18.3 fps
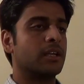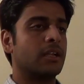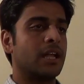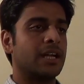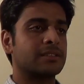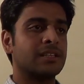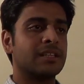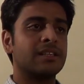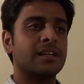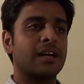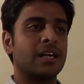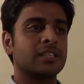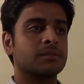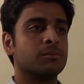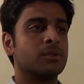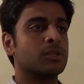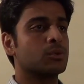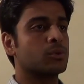the lastly they
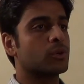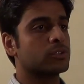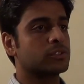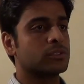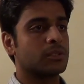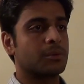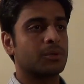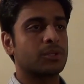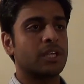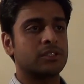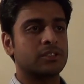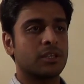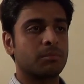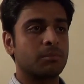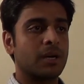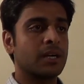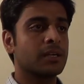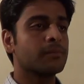asked me two questions about the H
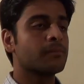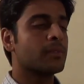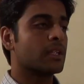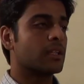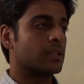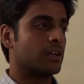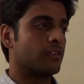R part.